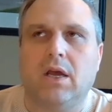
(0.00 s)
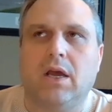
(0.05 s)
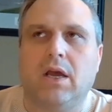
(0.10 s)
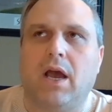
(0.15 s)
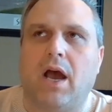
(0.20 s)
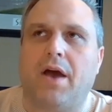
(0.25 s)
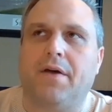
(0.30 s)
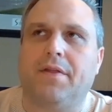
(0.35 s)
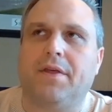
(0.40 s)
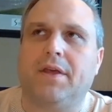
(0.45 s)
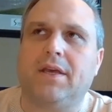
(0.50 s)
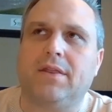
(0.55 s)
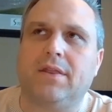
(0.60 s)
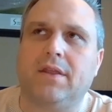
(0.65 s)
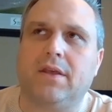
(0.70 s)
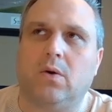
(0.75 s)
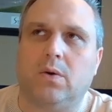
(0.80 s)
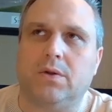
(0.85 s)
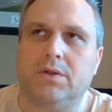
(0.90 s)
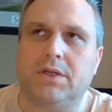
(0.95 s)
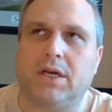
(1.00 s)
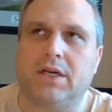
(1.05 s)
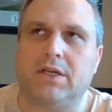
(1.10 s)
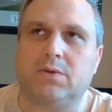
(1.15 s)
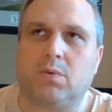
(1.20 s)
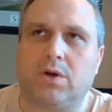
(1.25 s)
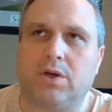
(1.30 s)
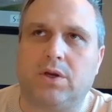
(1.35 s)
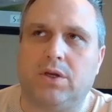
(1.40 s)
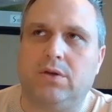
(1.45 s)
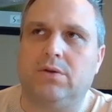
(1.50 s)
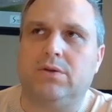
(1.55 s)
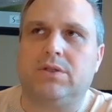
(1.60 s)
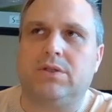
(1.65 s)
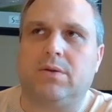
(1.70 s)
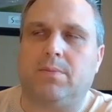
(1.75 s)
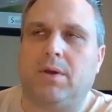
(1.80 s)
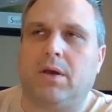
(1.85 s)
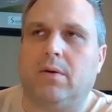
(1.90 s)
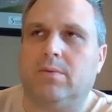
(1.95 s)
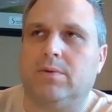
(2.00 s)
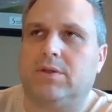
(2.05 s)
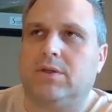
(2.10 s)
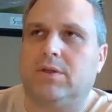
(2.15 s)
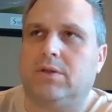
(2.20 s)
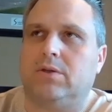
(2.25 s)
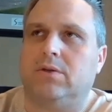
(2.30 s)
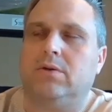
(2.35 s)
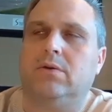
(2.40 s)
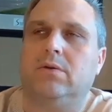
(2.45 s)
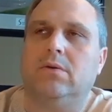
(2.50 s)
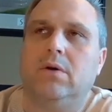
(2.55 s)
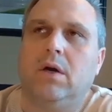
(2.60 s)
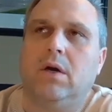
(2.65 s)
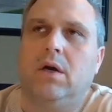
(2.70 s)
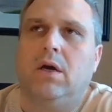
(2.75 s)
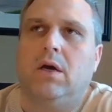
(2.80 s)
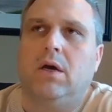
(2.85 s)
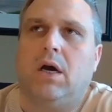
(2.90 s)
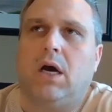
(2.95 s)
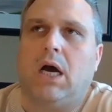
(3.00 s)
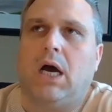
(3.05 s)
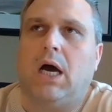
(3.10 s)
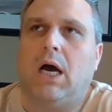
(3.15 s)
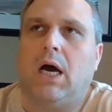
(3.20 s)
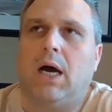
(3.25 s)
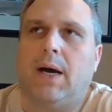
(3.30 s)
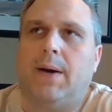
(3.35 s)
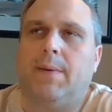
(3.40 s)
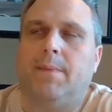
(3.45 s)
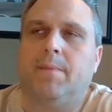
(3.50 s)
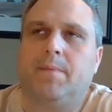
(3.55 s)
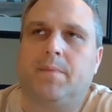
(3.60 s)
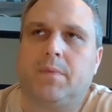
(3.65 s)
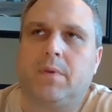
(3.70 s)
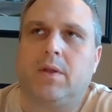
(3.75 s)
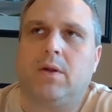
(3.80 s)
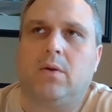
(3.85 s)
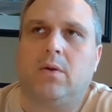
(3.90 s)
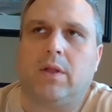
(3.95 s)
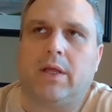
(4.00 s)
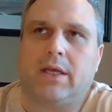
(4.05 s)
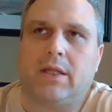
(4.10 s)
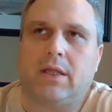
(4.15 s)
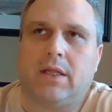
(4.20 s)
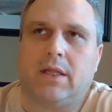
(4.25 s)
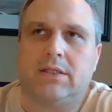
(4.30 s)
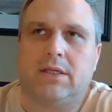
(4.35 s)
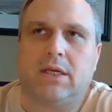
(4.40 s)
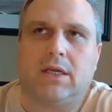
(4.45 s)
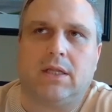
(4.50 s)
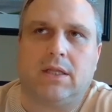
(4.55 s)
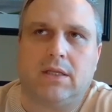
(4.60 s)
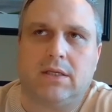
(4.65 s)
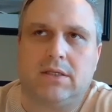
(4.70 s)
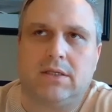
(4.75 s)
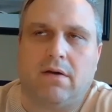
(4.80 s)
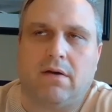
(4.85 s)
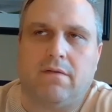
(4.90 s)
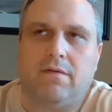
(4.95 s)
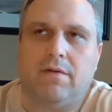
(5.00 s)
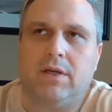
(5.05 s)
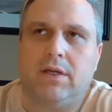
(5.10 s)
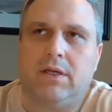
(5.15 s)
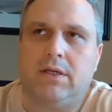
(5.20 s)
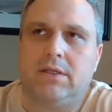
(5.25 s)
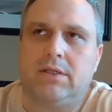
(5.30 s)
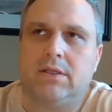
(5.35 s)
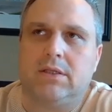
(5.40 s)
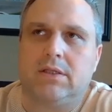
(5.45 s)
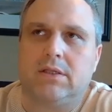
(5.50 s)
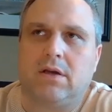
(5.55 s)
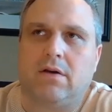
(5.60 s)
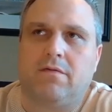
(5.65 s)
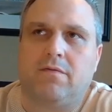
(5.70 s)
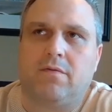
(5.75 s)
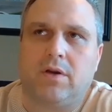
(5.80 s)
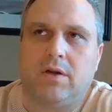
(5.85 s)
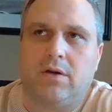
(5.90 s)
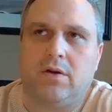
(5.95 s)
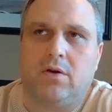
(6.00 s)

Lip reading: I think in the old days where you used to be able to do, like let's say the 70s and stuff, where you'd